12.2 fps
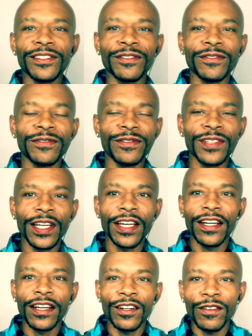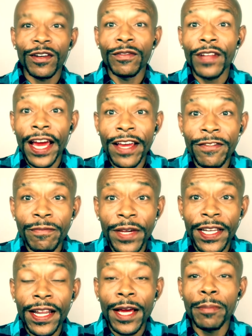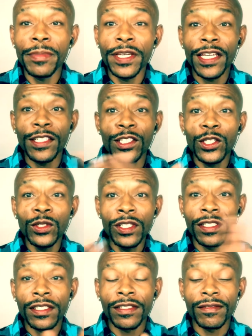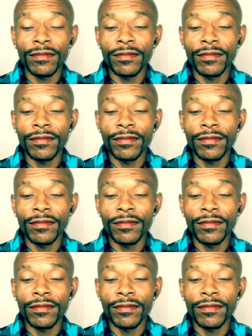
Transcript: of life may not be in unison,